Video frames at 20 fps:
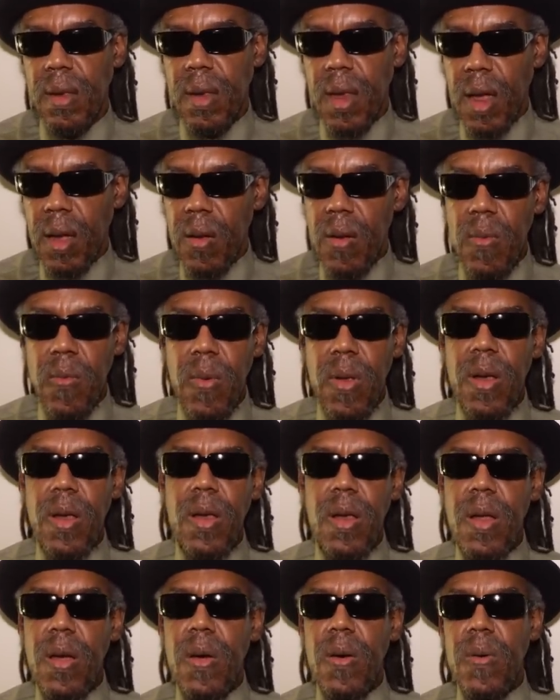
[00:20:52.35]
they don't want to
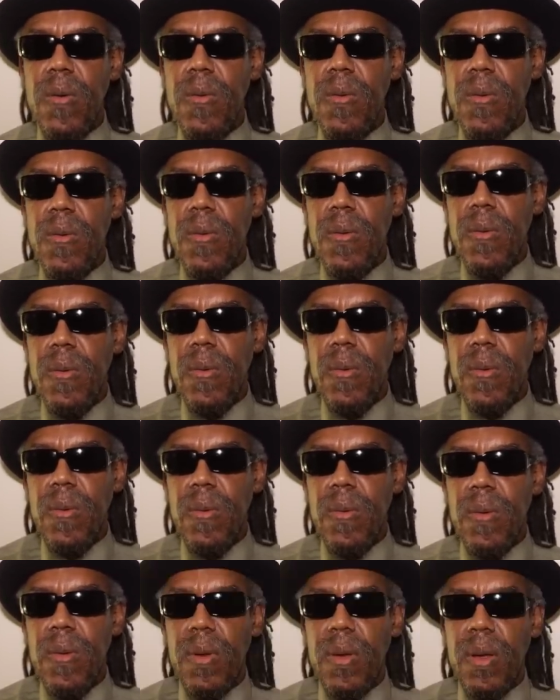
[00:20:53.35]
know
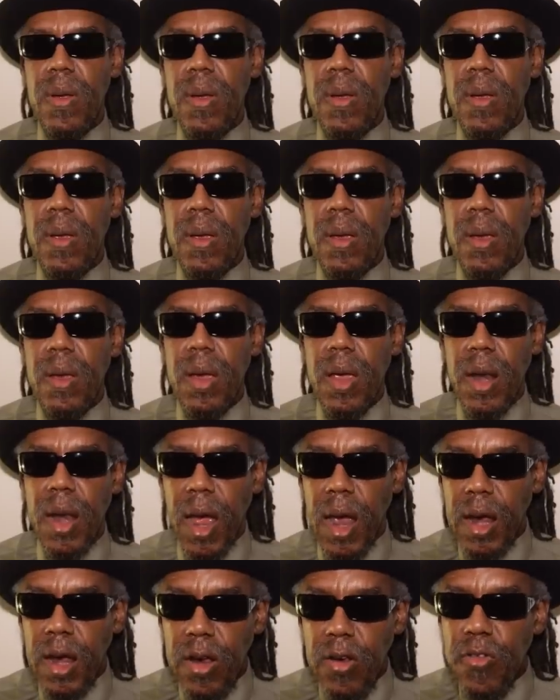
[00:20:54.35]
can
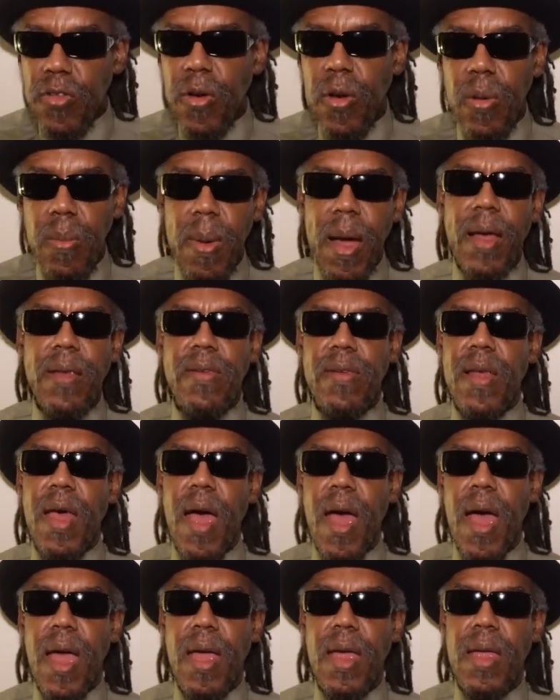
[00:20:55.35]
I control my
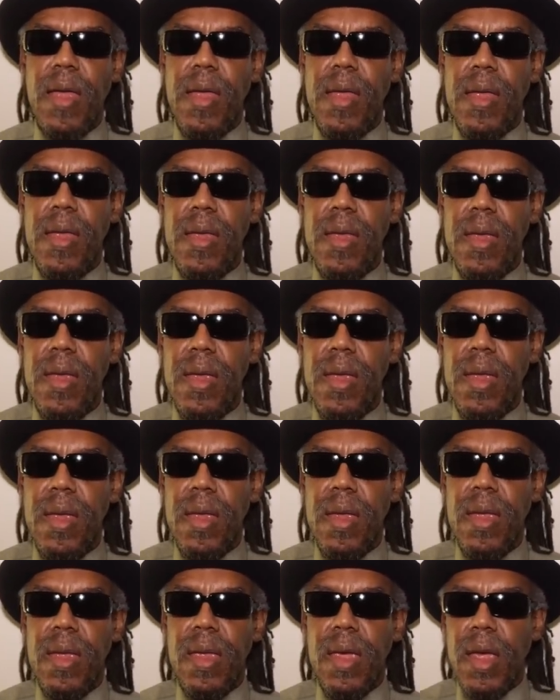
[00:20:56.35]
side?
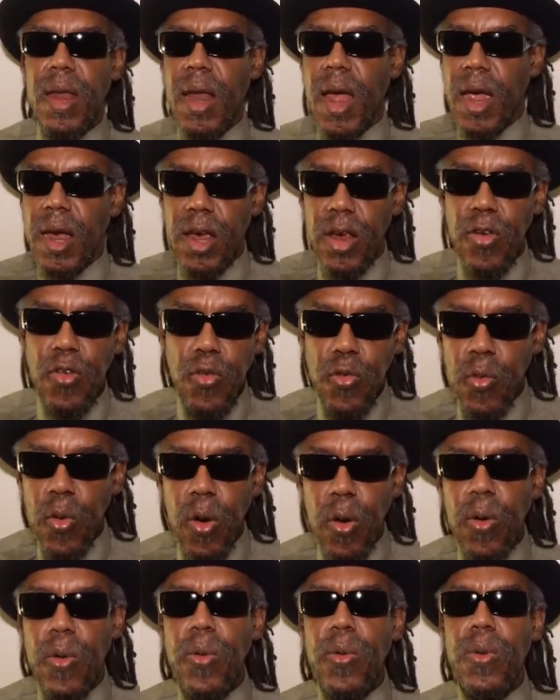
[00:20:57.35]
Can I
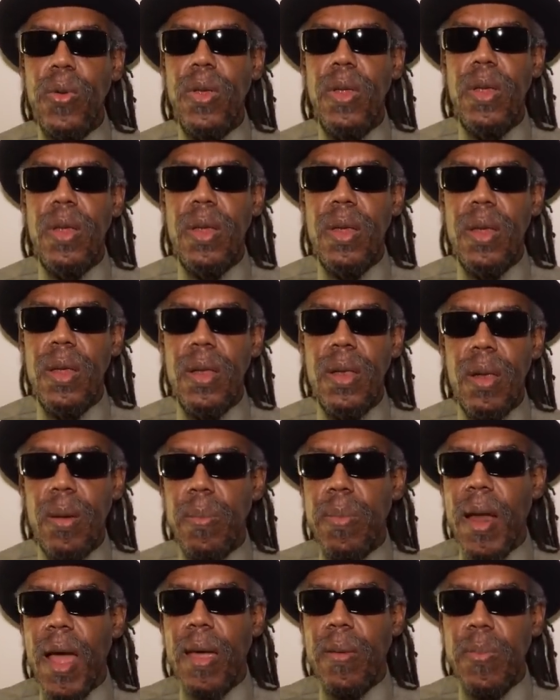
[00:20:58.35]
control the
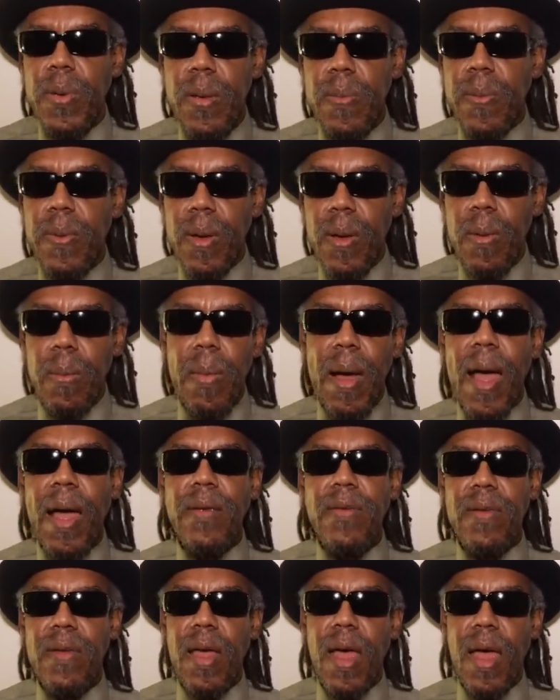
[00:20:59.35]
black people on
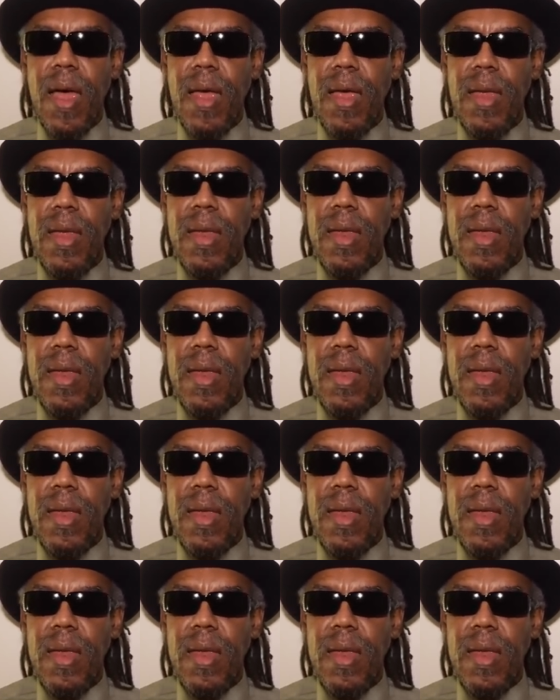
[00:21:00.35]
my side?